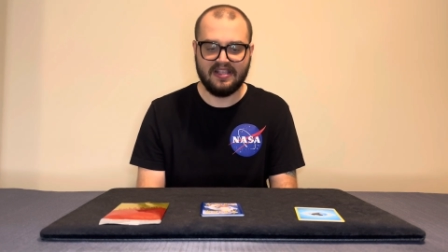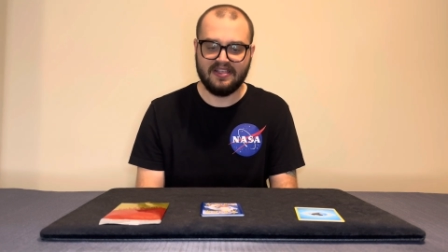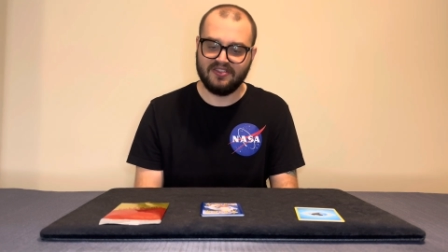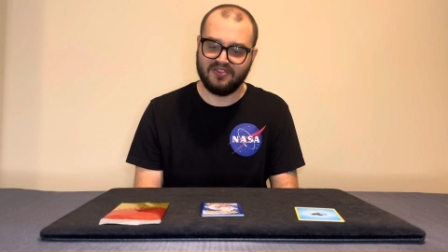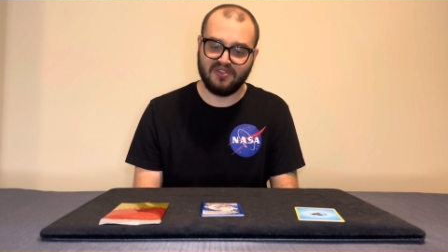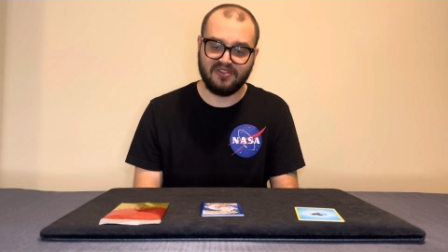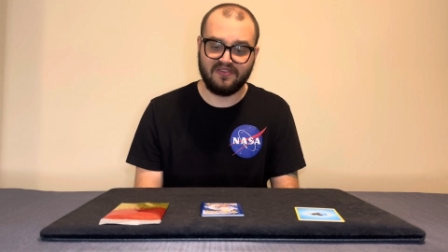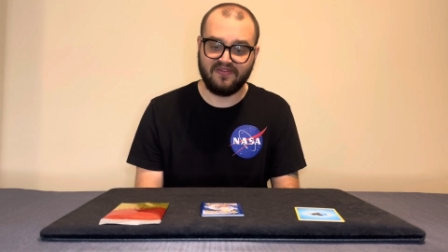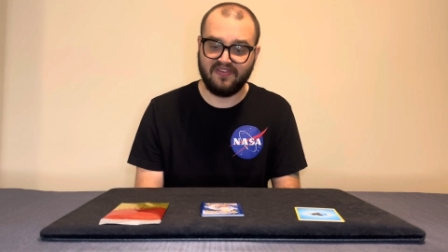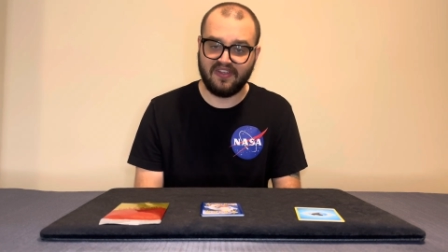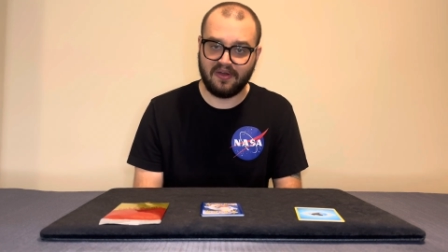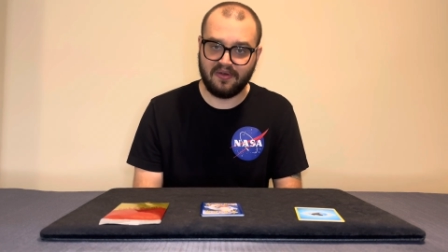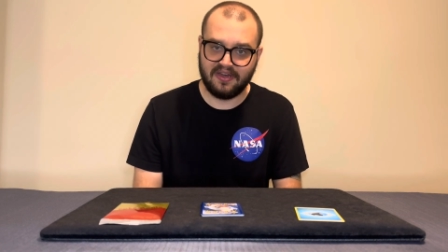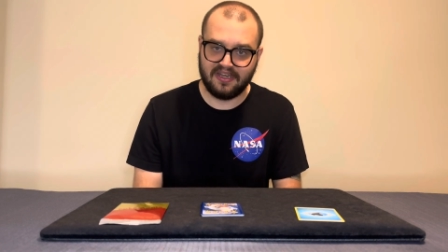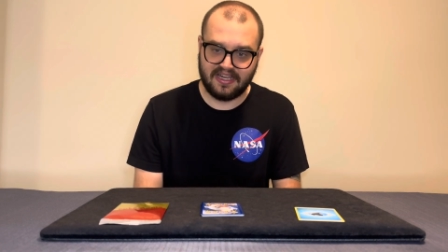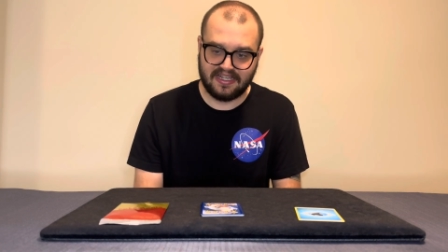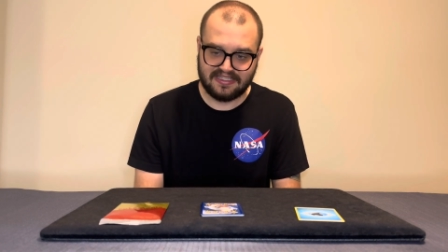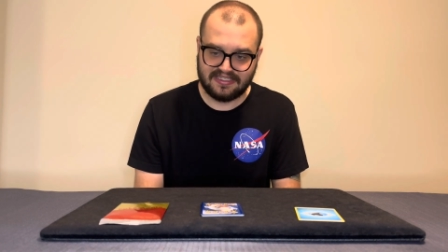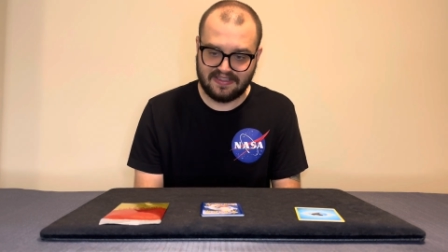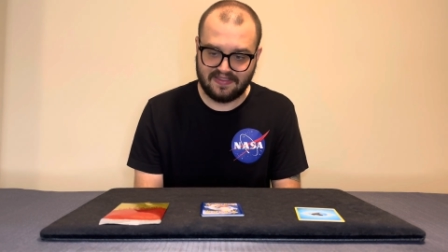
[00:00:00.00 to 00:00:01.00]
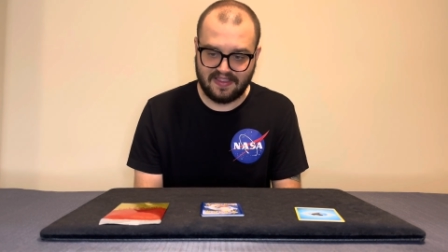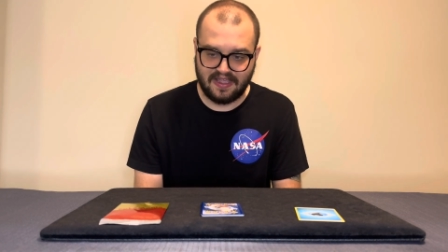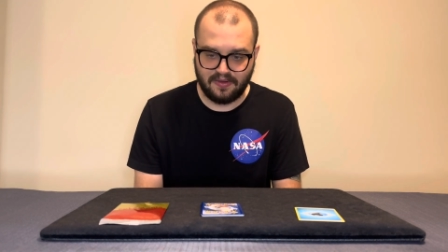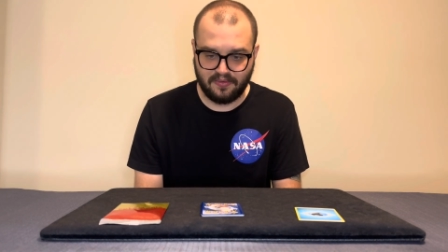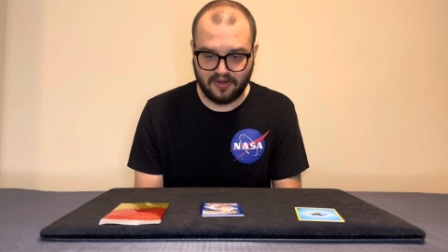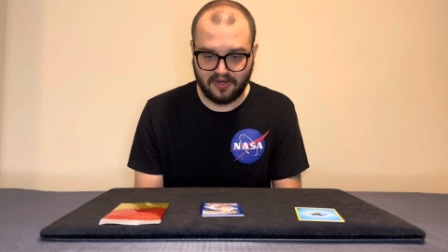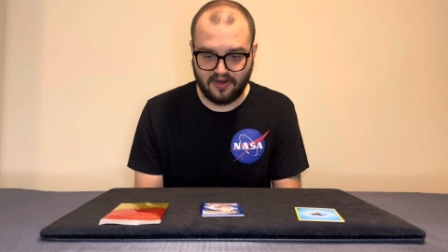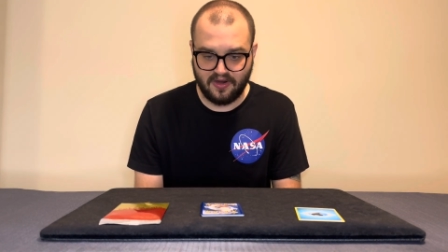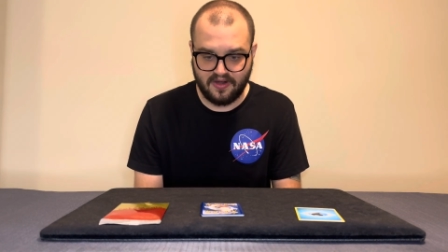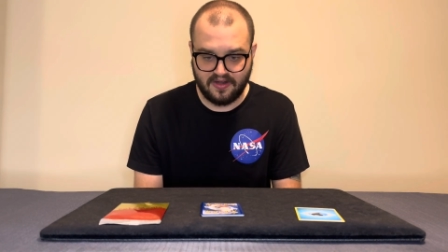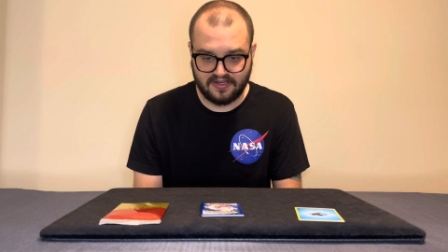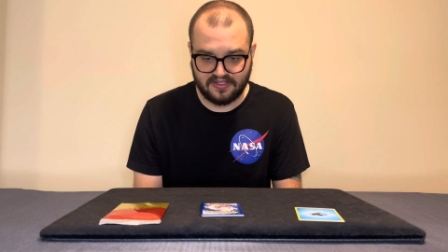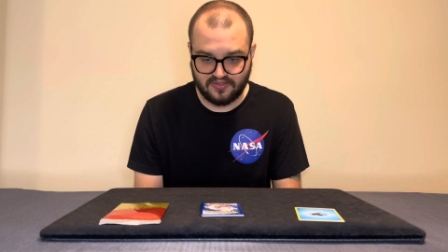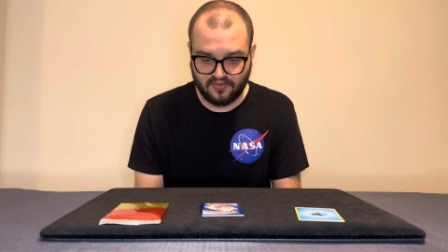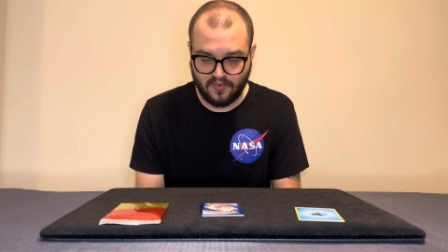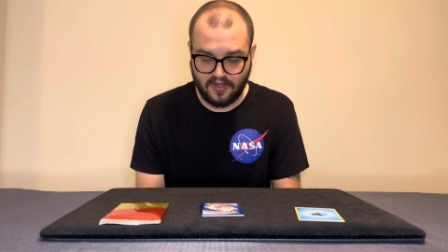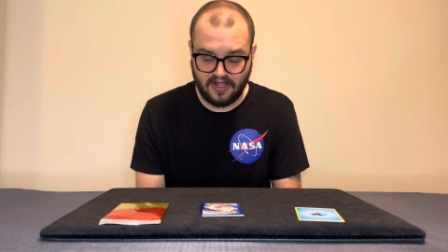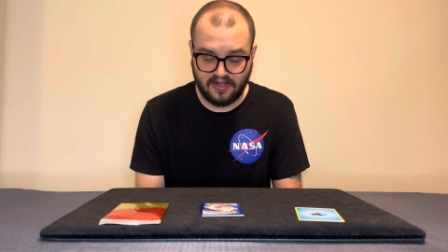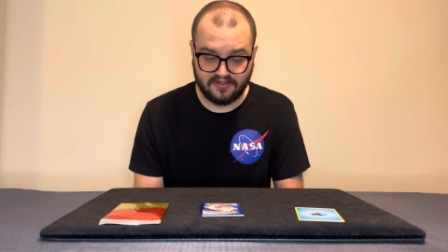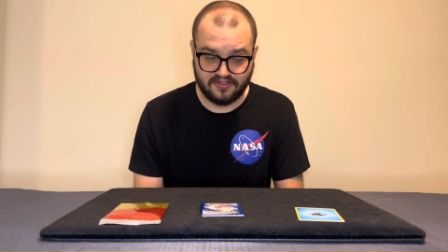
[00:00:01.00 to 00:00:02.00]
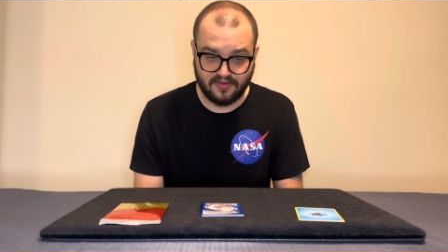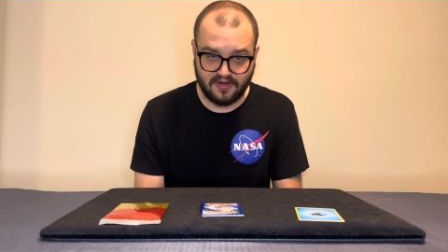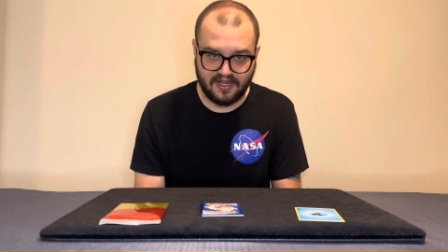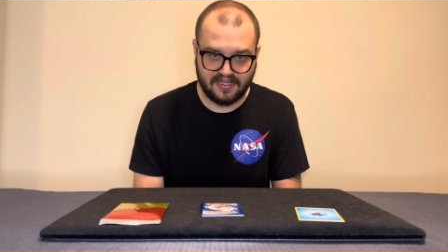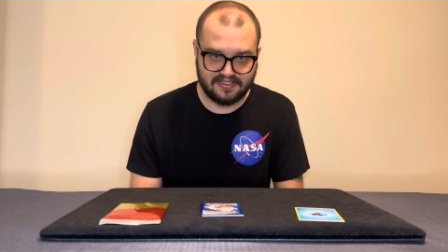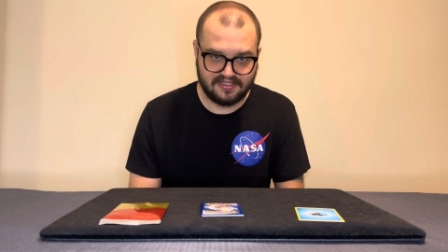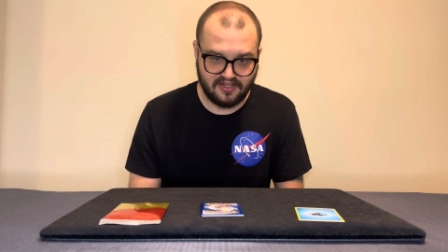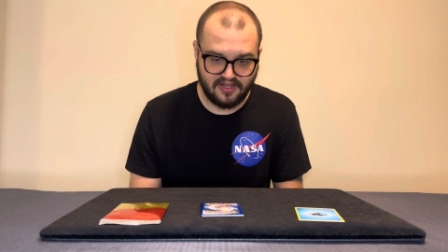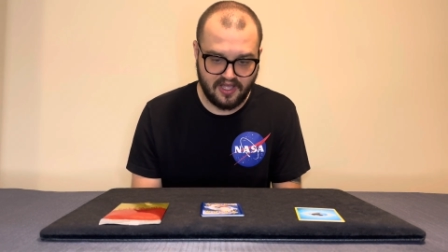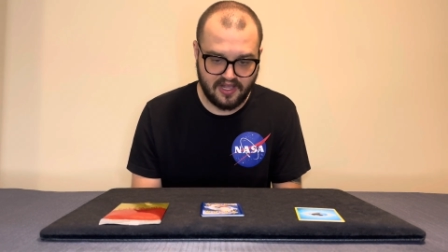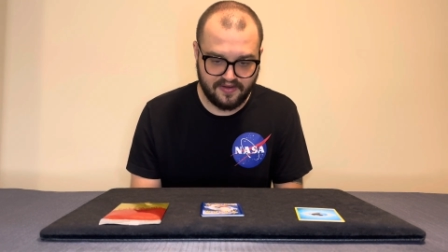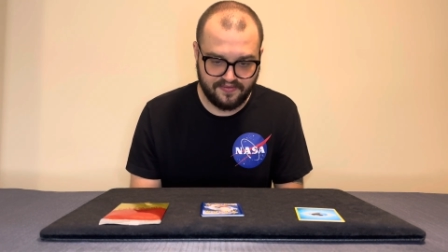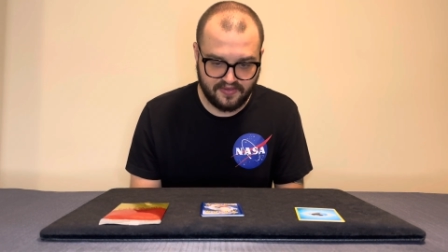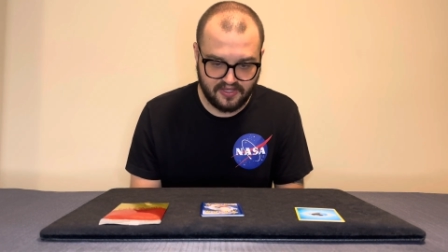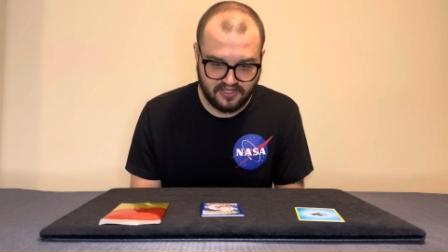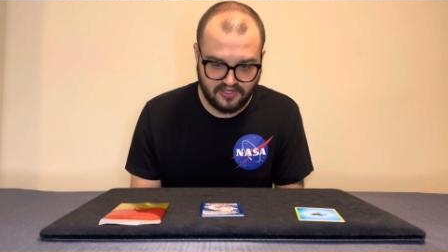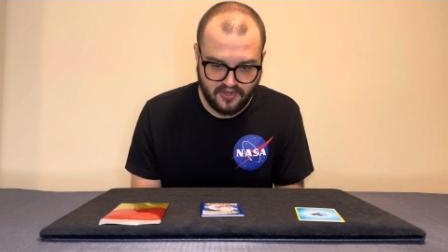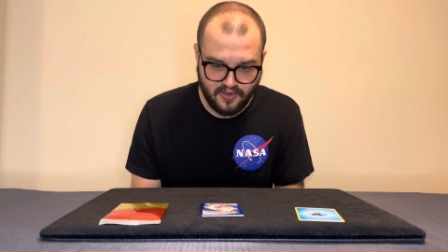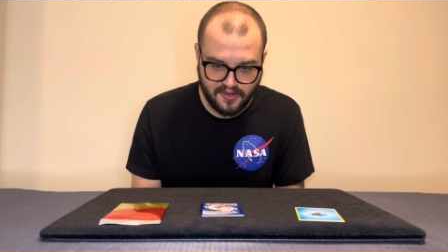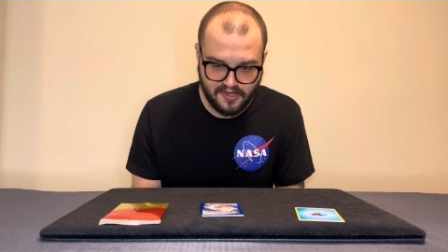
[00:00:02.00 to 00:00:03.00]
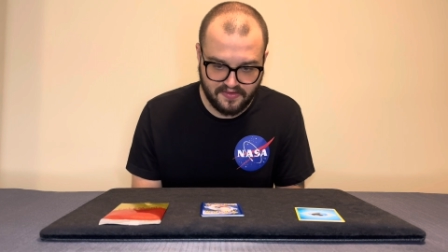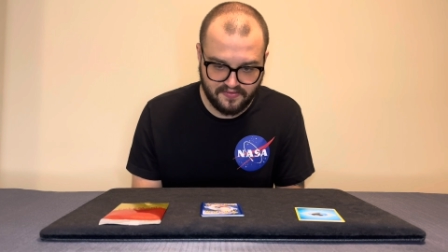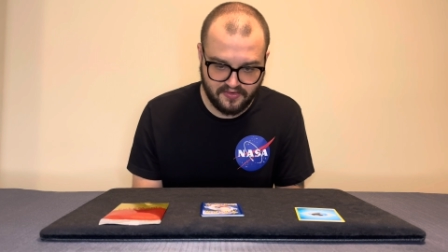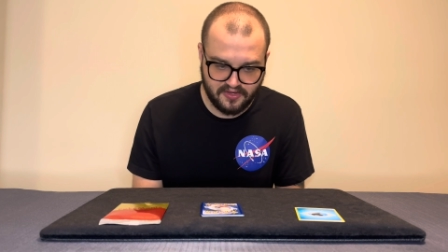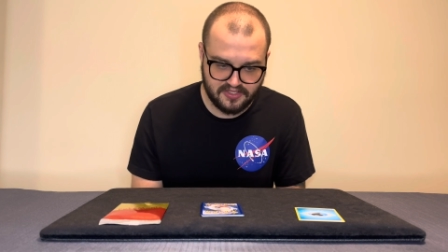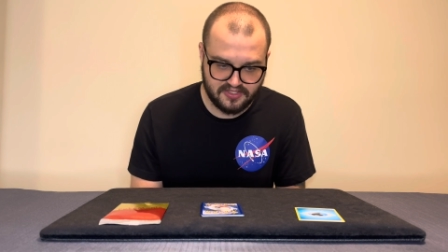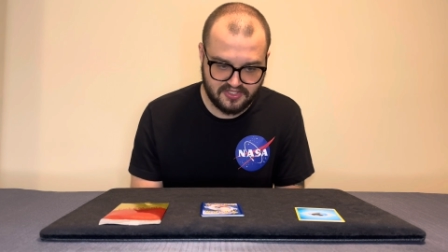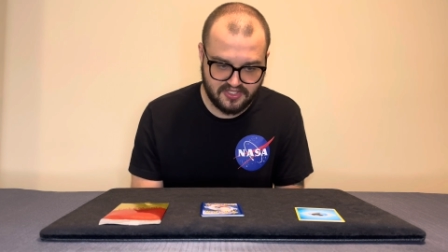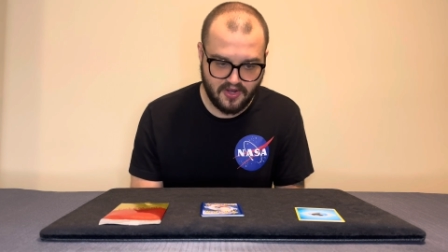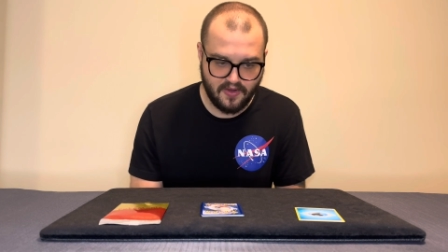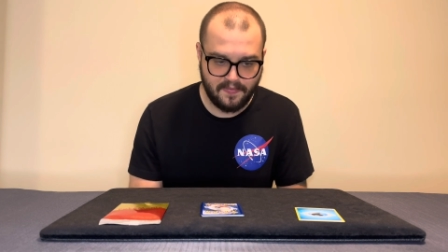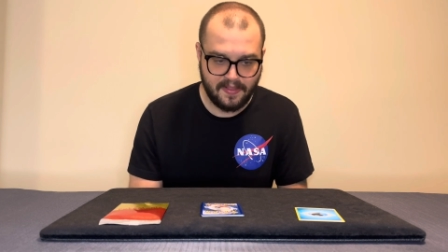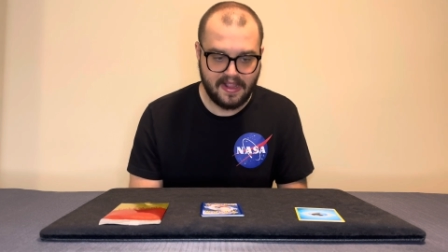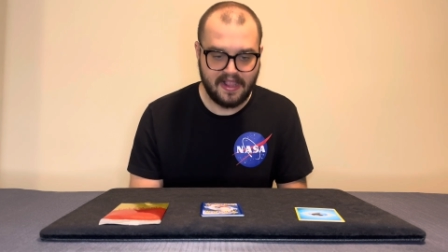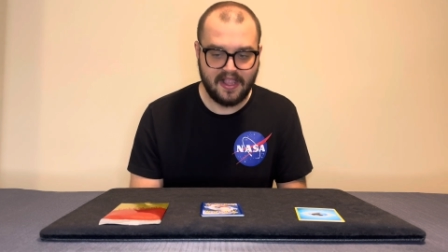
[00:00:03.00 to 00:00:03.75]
So it's very nice in that regard as well. So it has a lot of good going for it. So